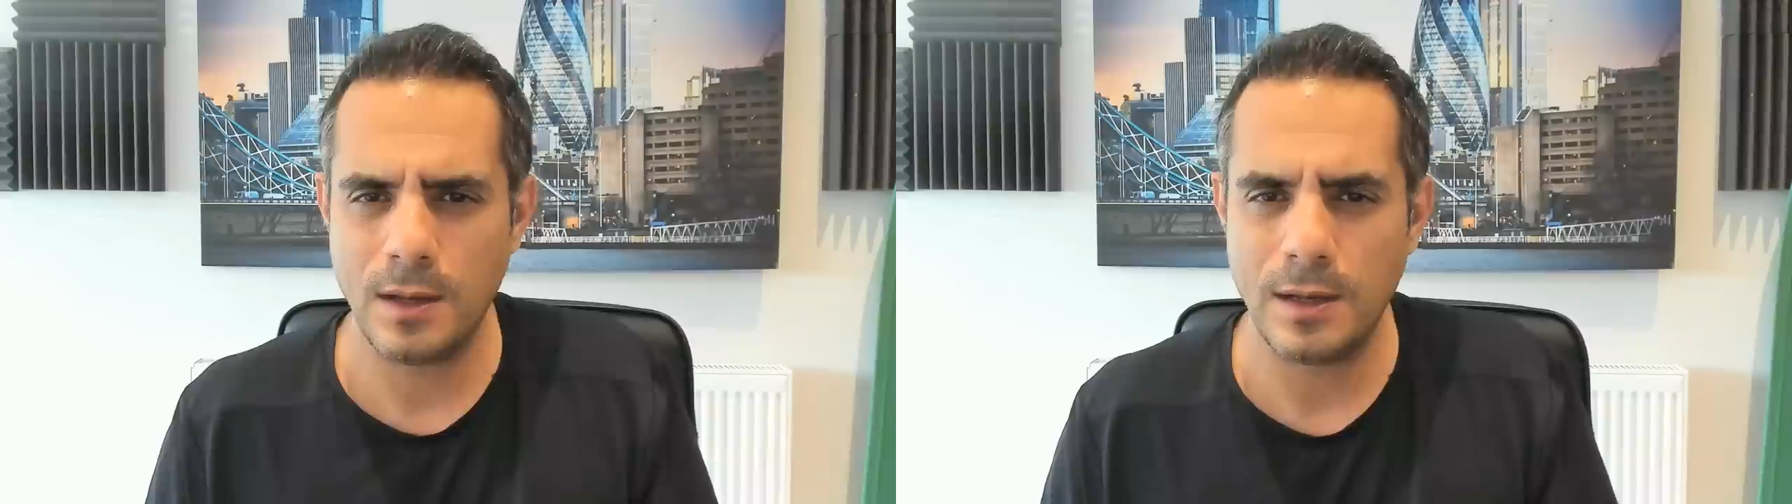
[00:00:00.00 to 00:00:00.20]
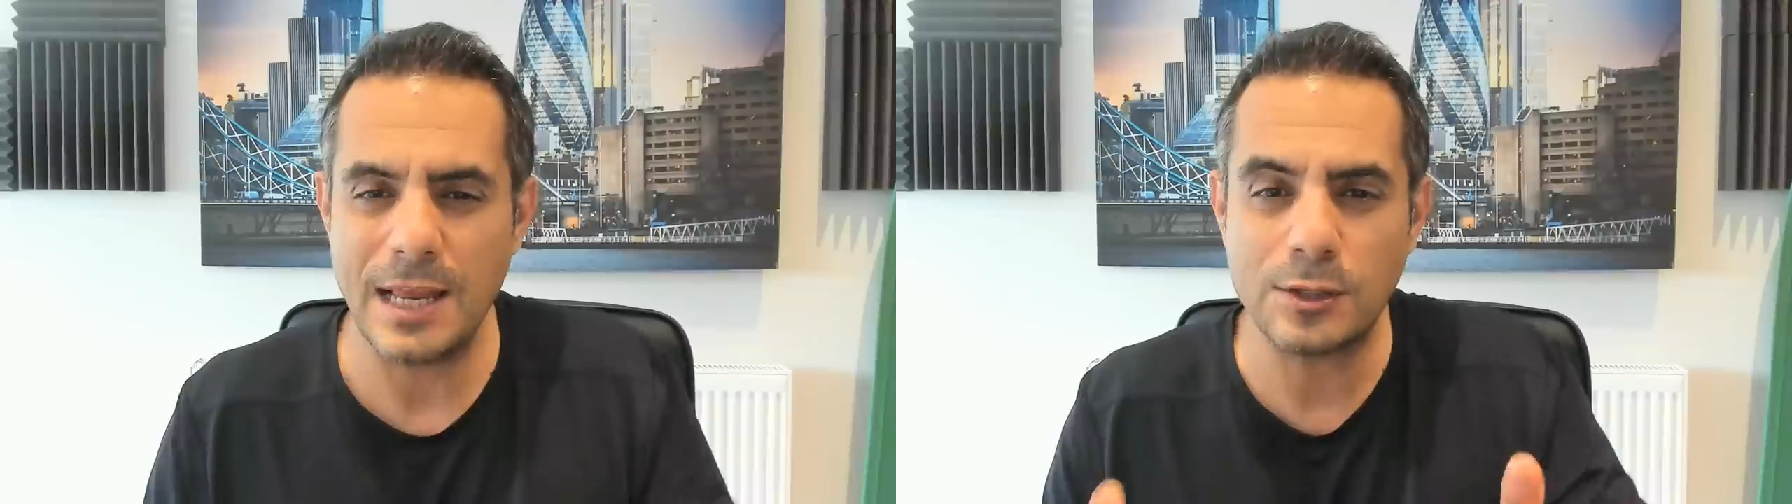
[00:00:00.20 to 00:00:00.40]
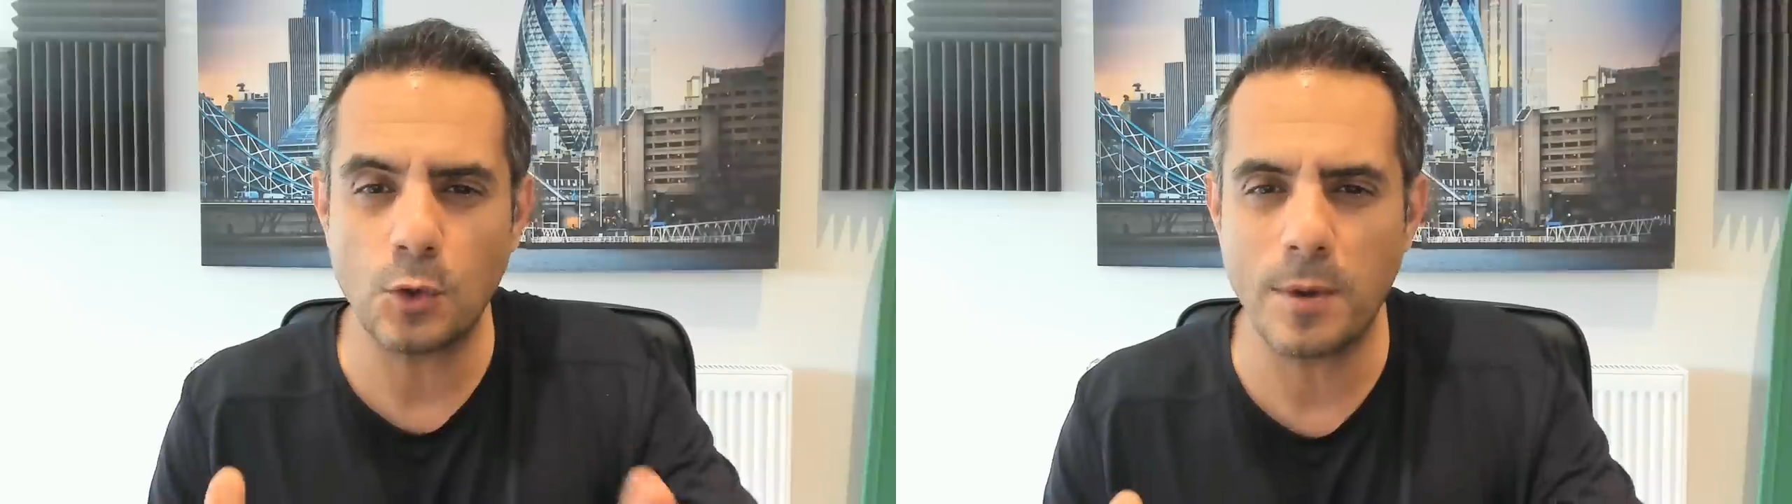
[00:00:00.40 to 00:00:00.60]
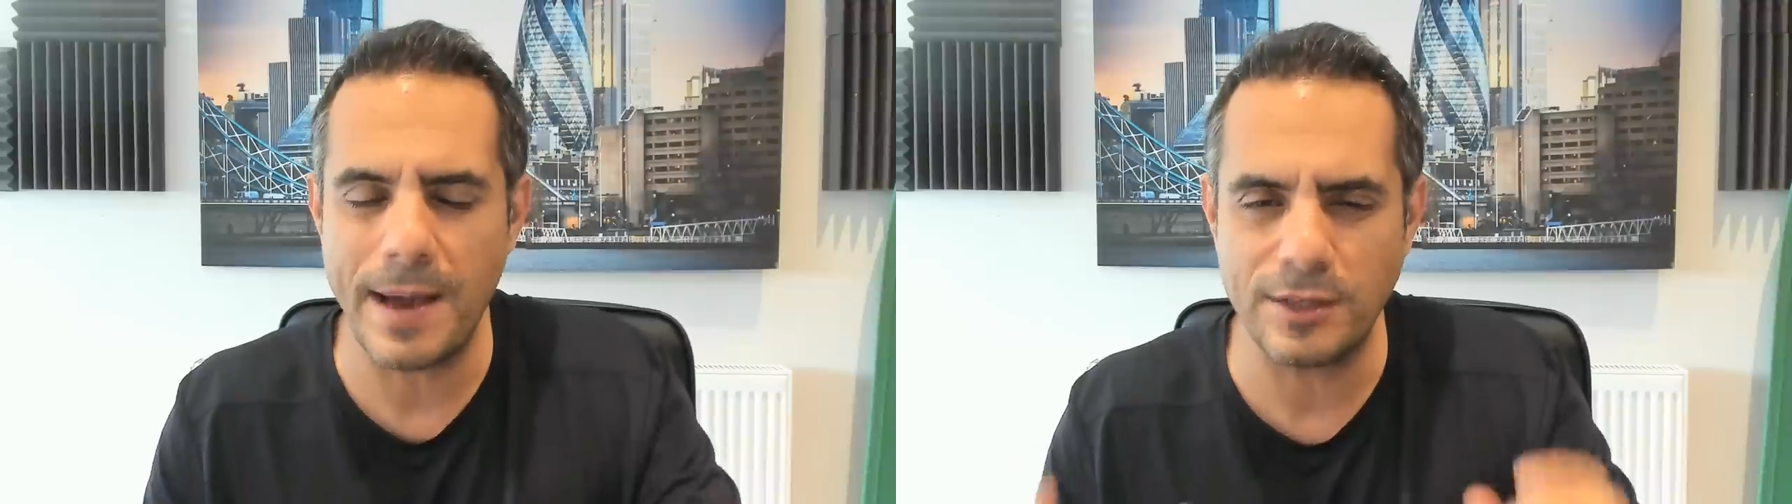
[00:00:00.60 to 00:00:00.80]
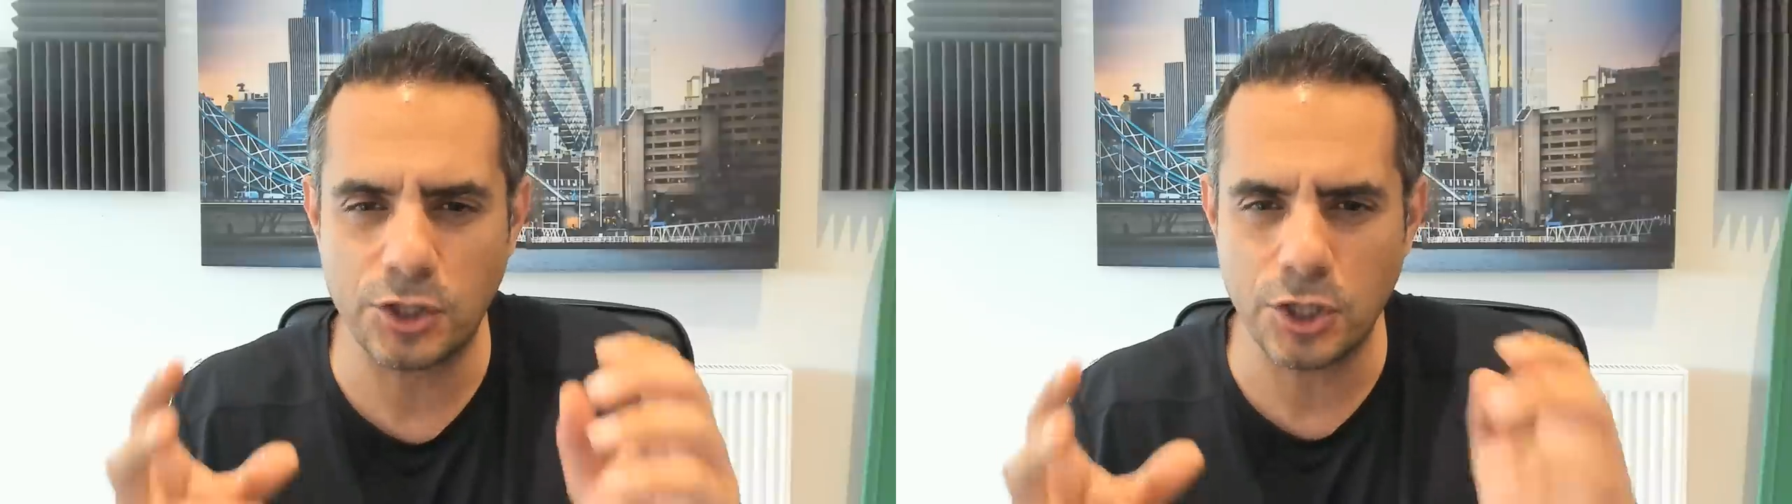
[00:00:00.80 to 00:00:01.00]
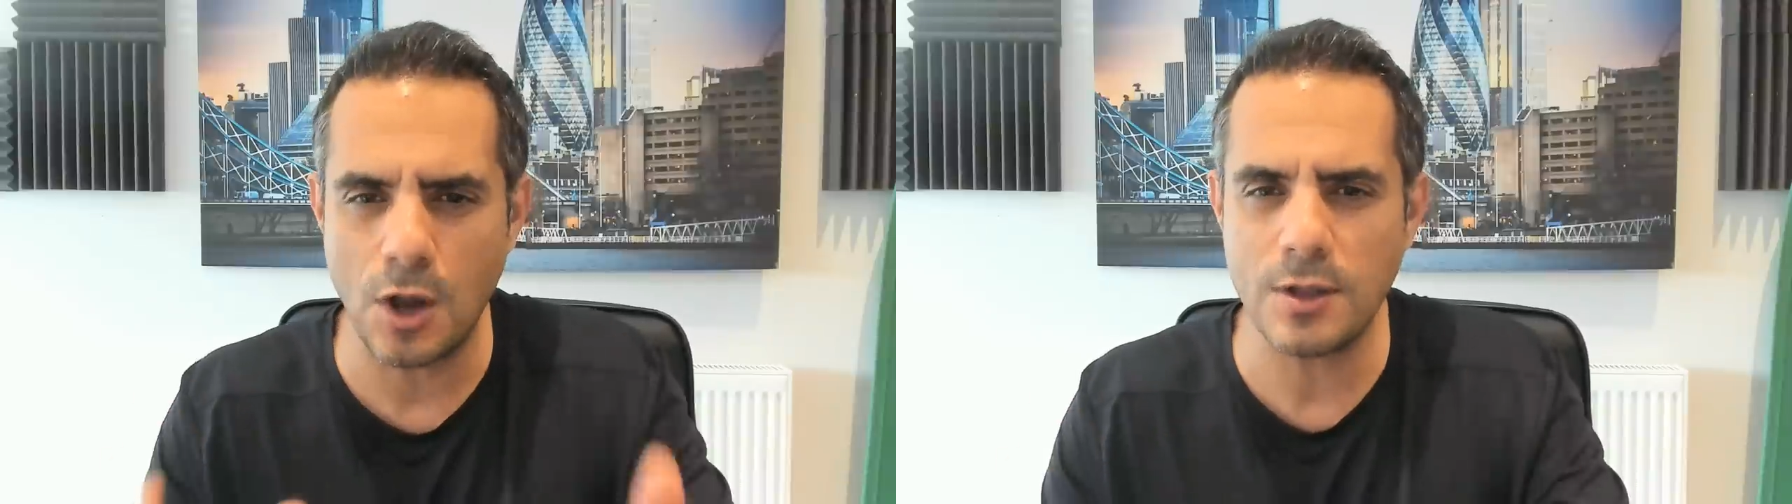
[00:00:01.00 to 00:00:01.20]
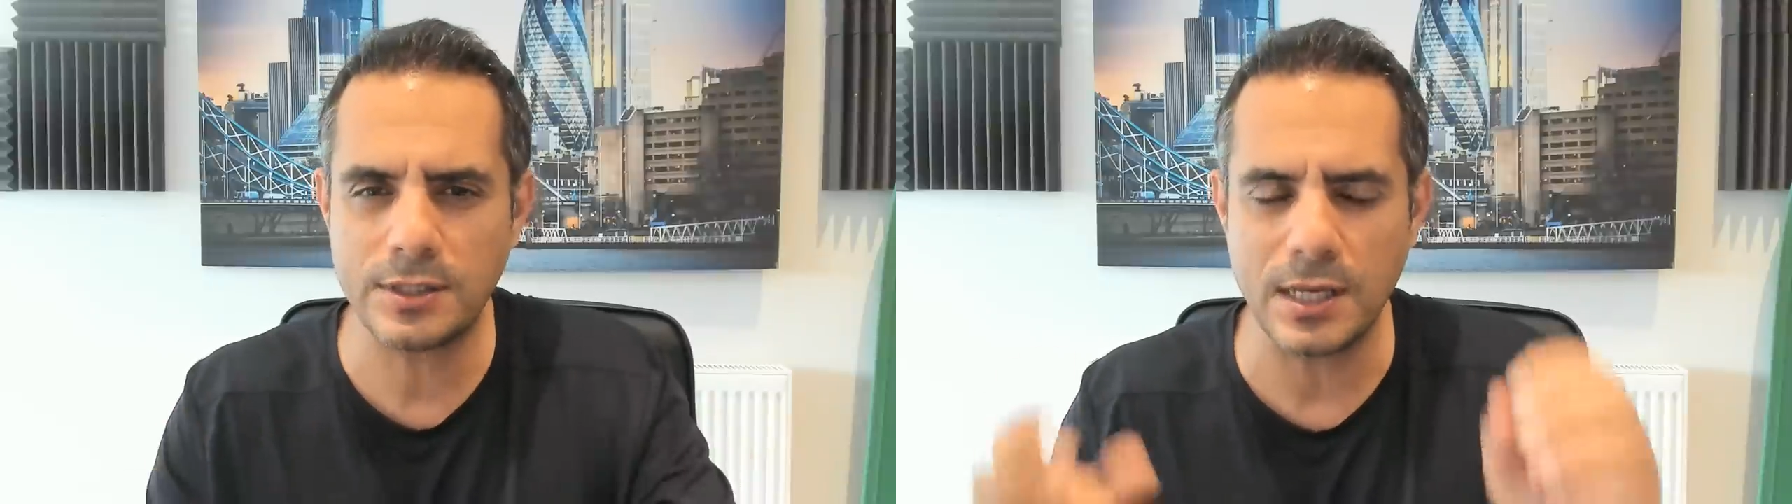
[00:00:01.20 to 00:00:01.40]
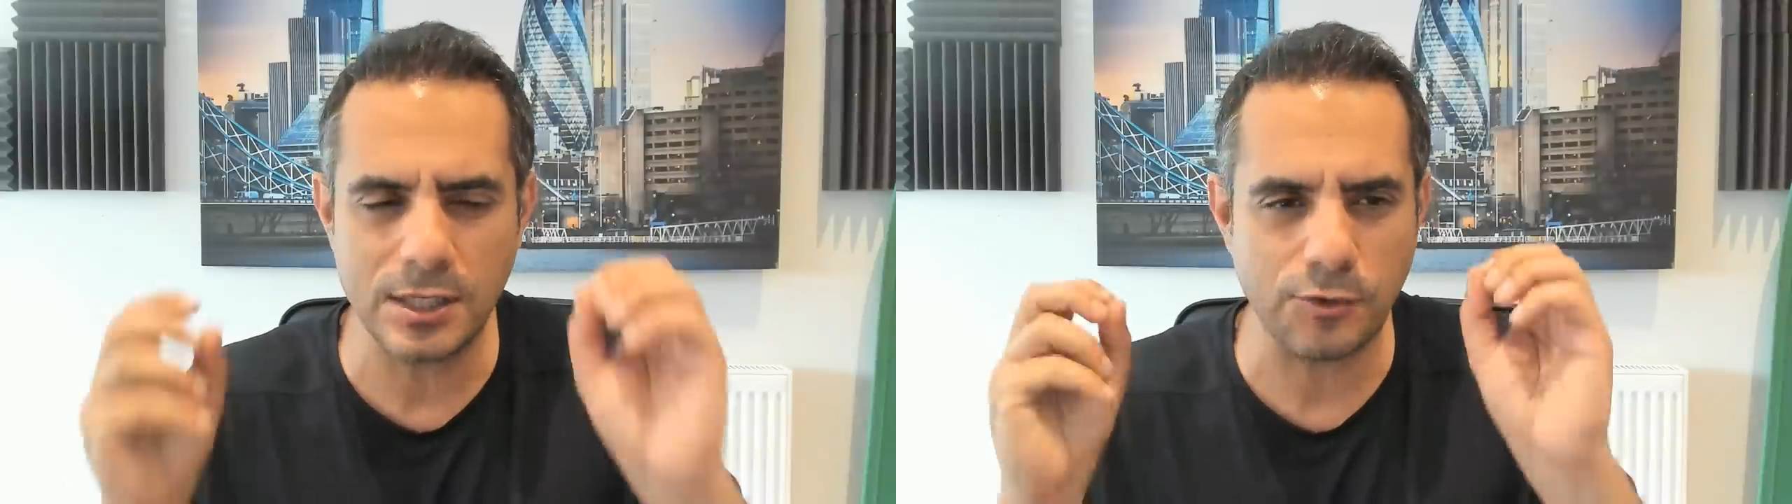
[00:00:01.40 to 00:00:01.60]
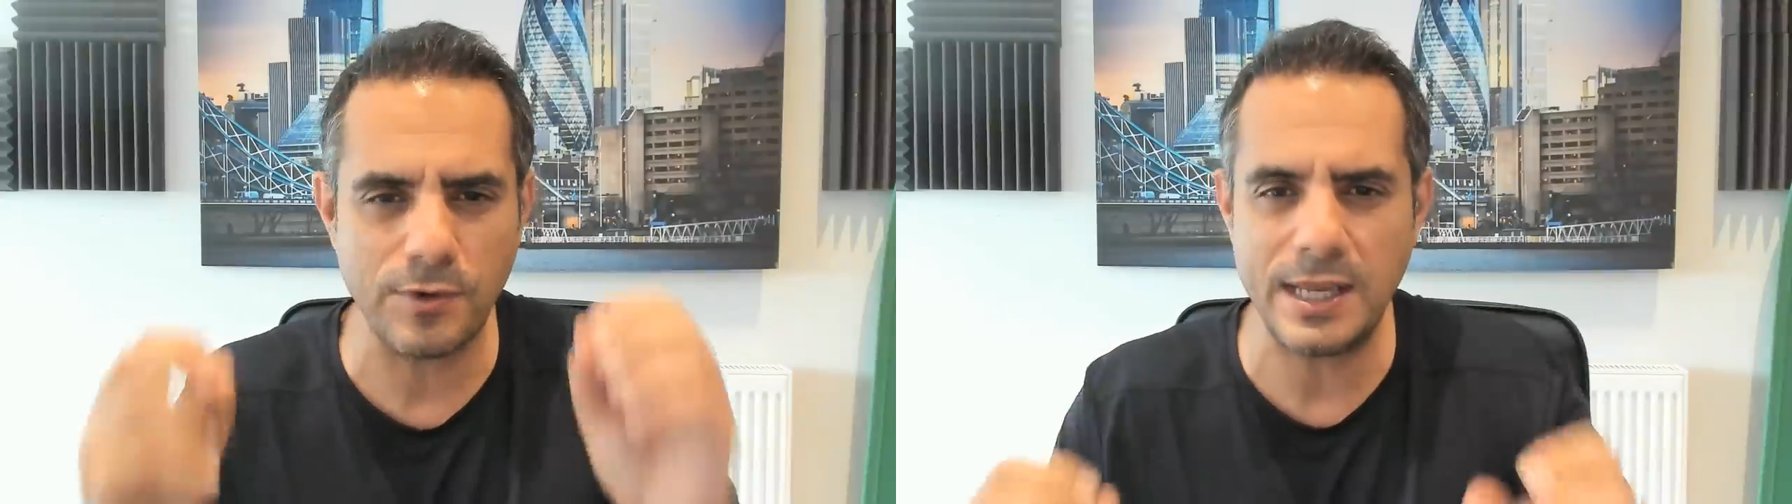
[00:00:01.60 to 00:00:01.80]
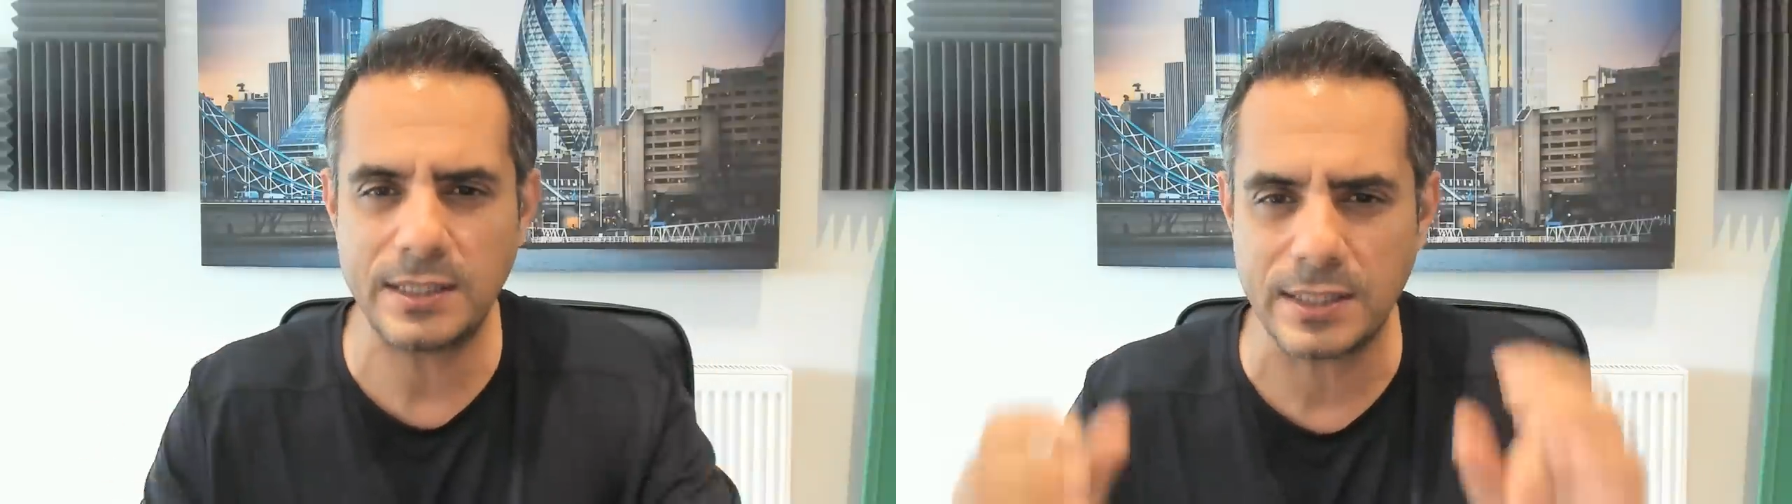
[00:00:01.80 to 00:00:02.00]
Let's talk about the Chancellor's
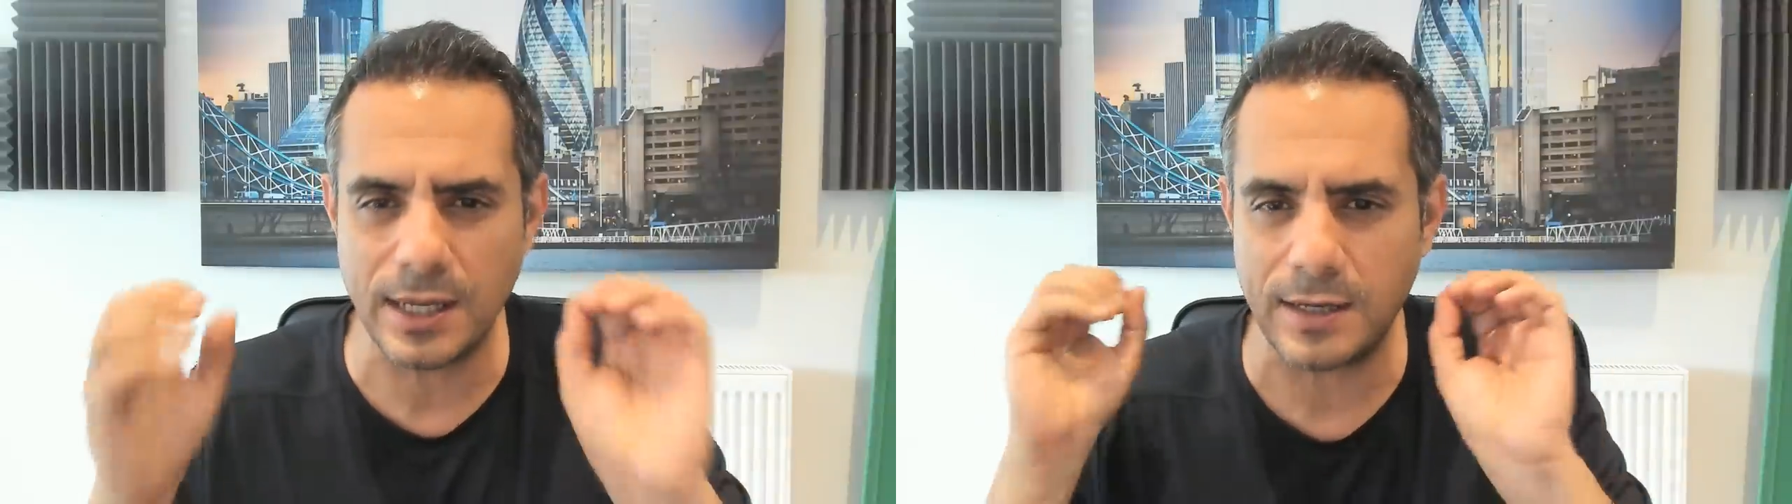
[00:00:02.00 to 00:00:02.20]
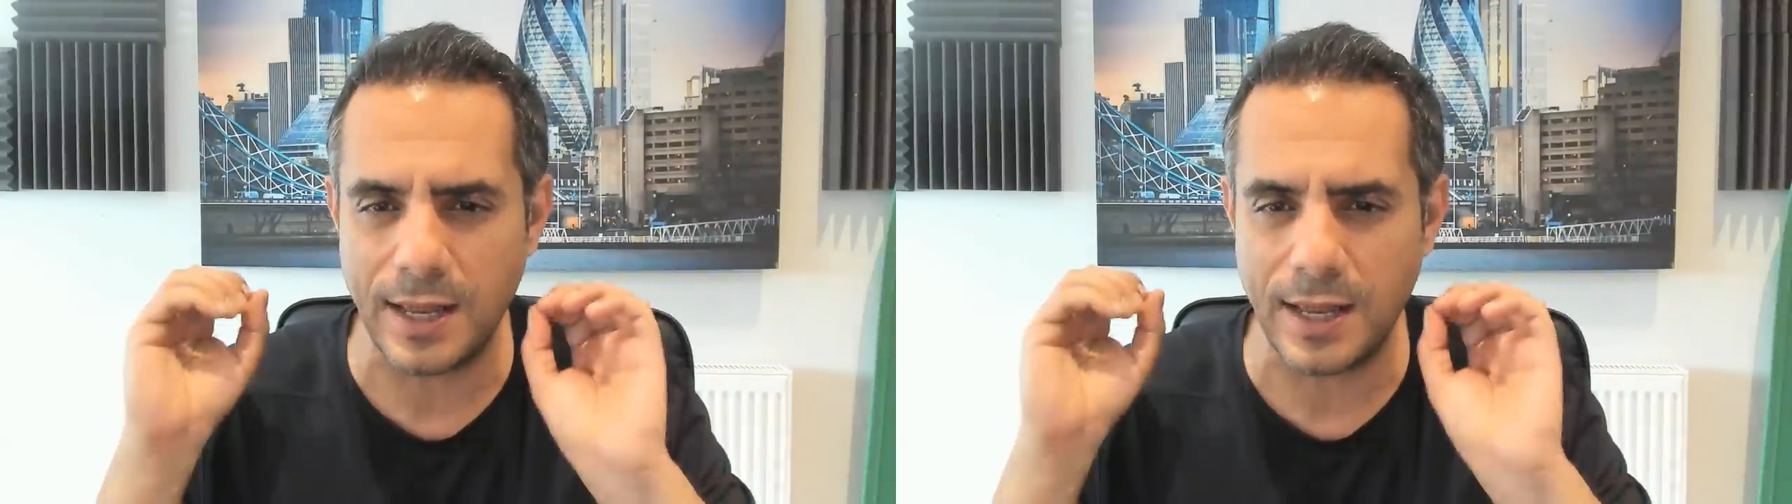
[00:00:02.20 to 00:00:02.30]
recent